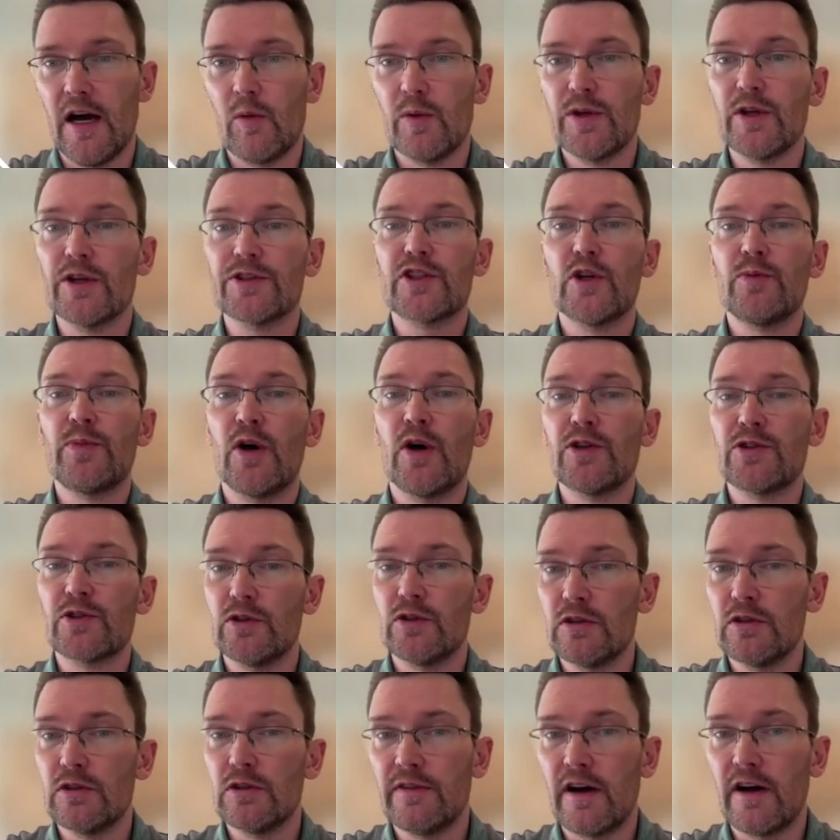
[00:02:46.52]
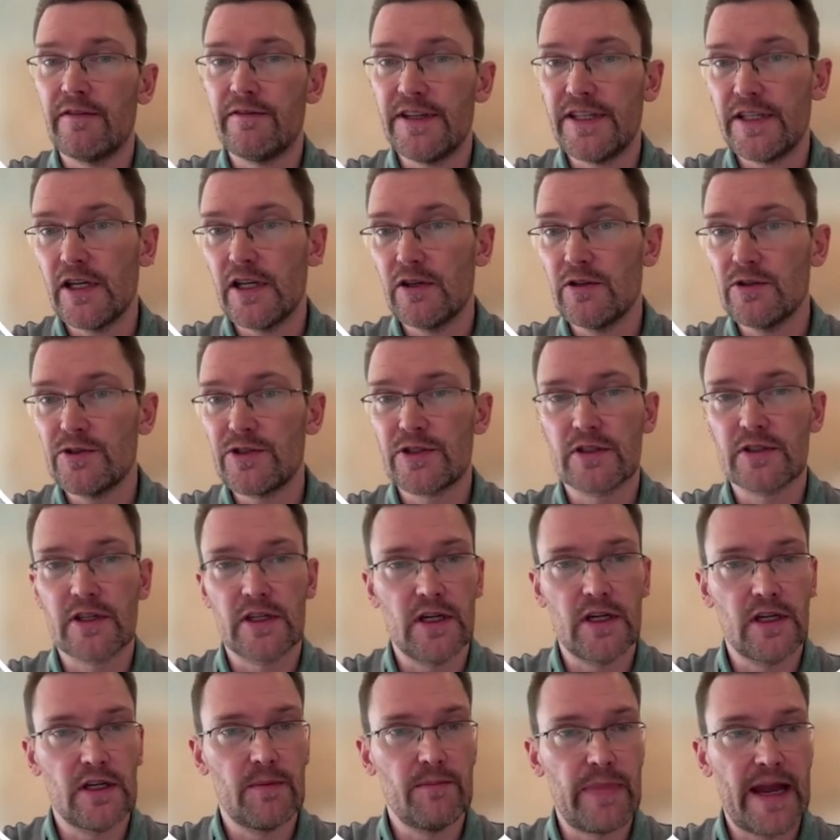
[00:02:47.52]
We also post all of our videos
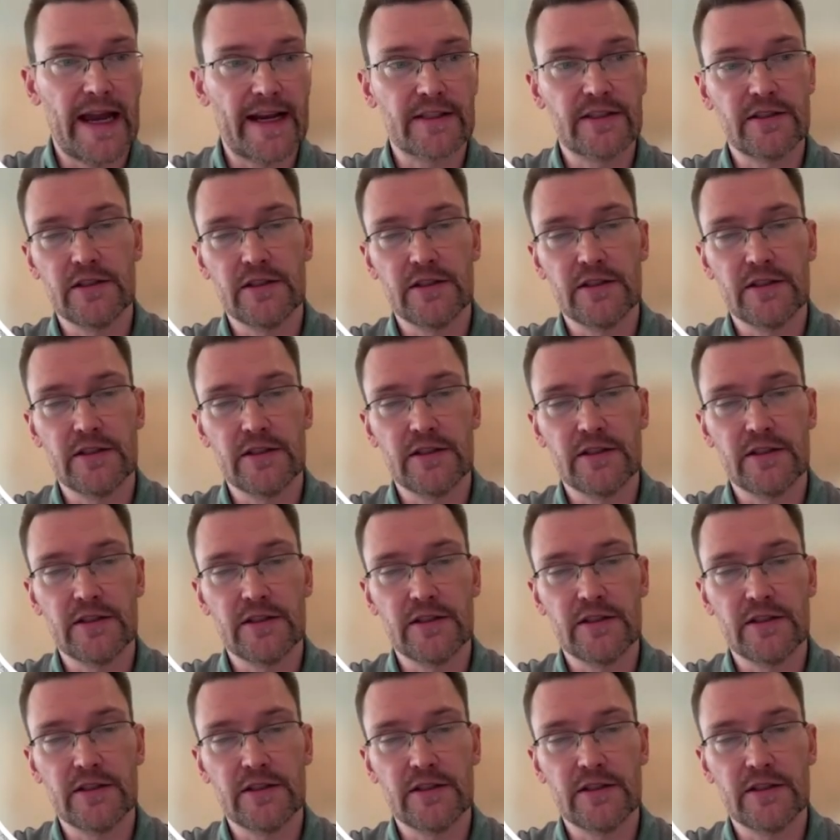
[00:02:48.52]
back